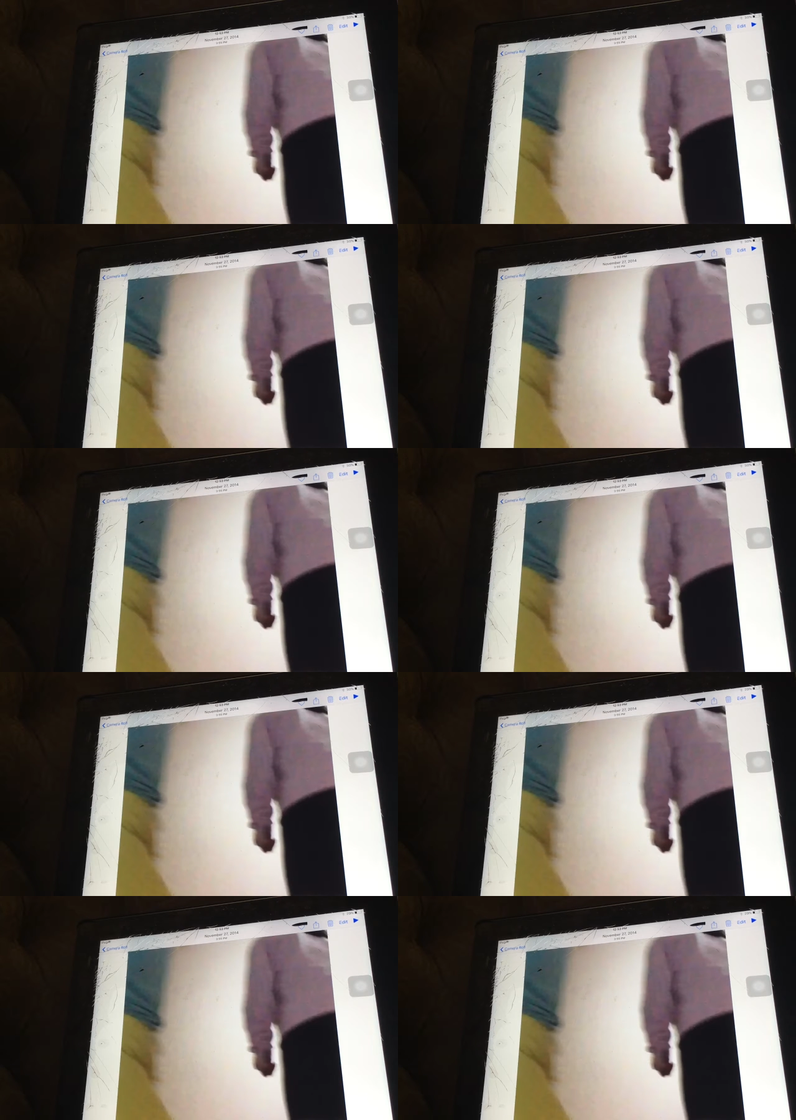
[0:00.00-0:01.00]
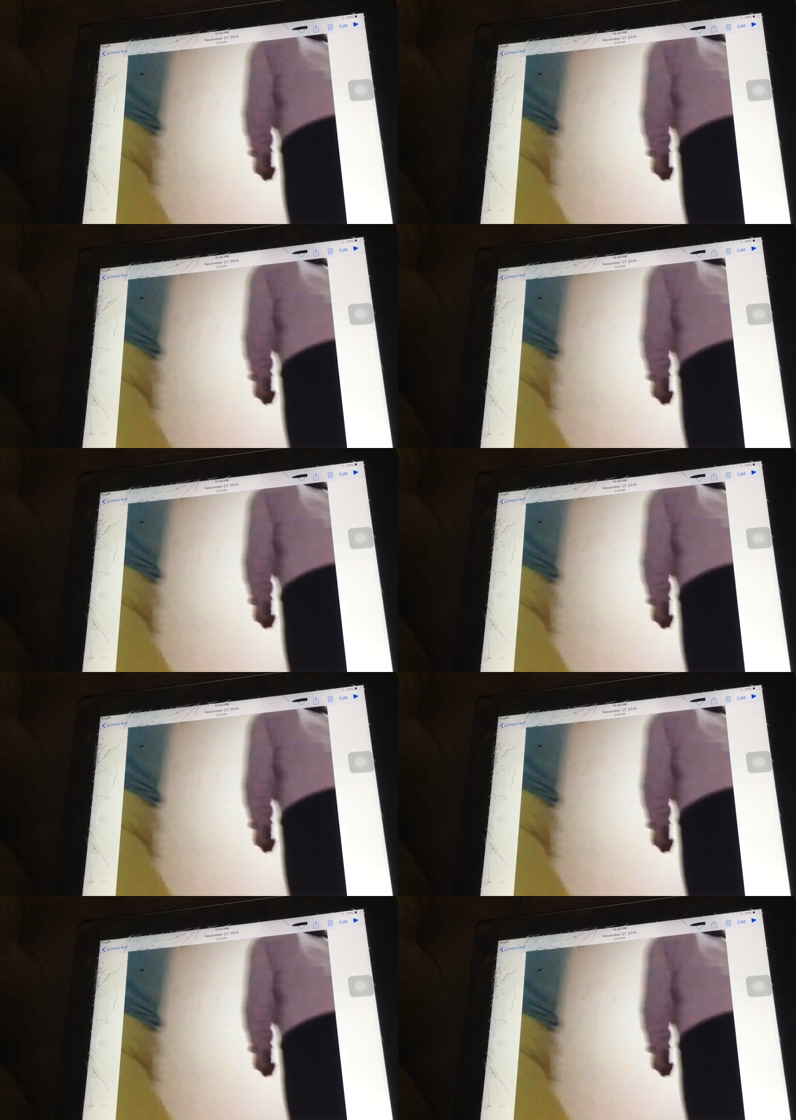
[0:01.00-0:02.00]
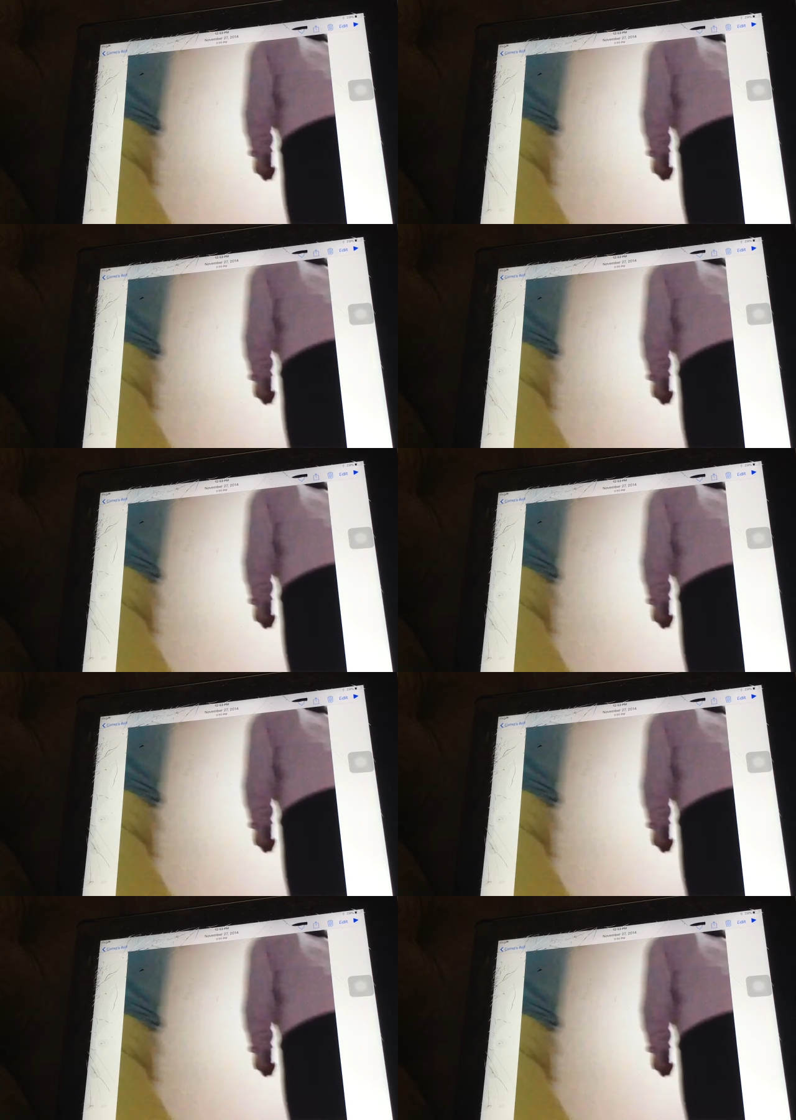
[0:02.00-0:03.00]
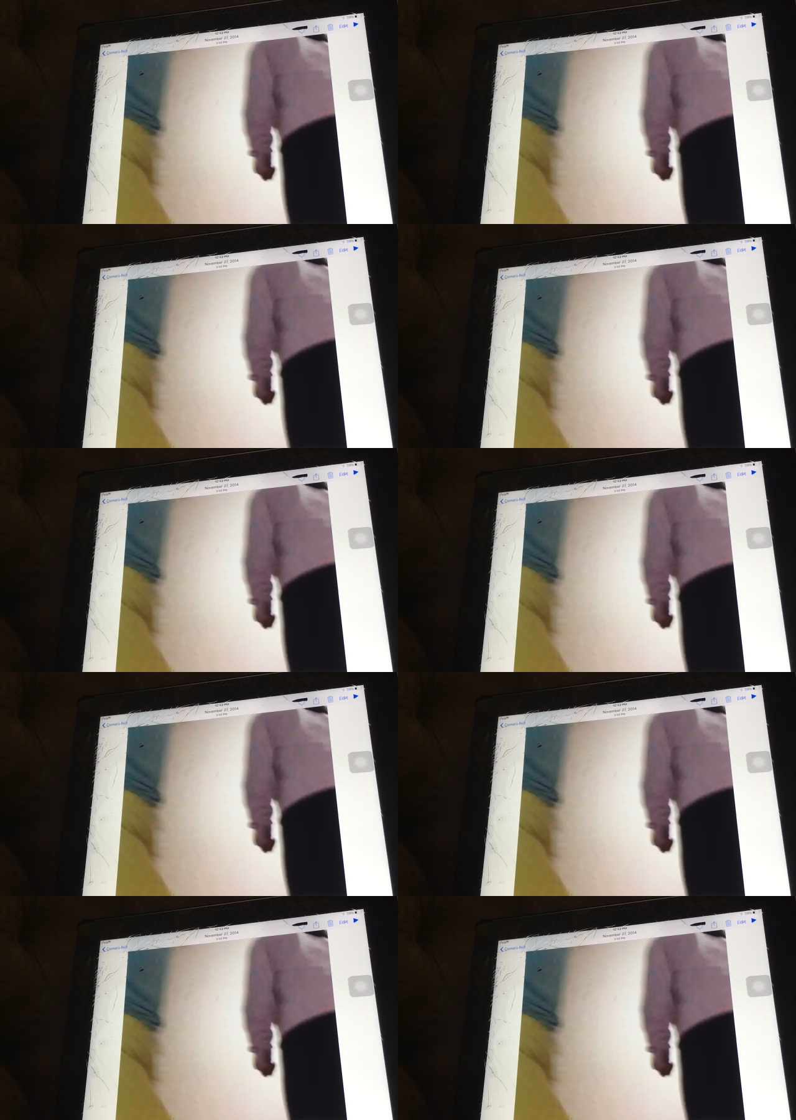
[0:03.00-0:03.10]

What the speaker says: No face is visible, so there are no lips to read.